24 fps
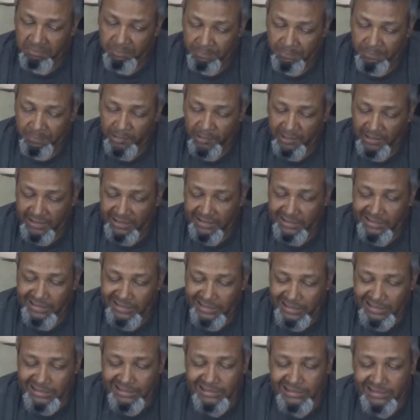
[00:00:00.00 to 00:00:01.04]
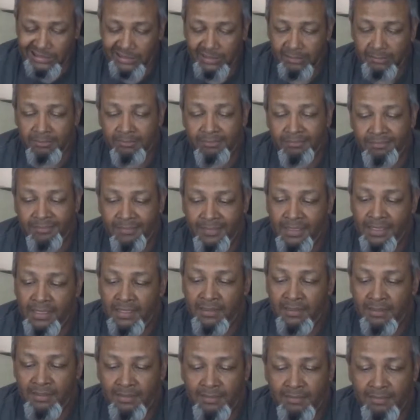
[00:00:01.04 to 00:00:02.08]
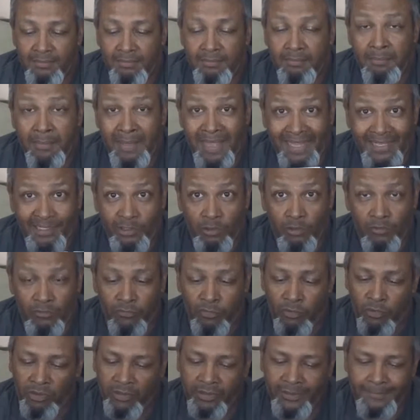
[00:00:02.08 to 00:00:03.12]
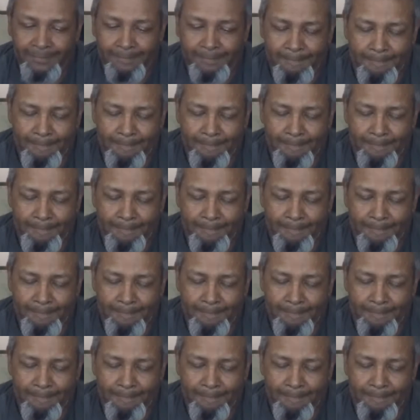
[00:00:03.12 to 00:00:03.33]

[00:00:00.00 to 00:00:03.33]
pretty decent manual for it.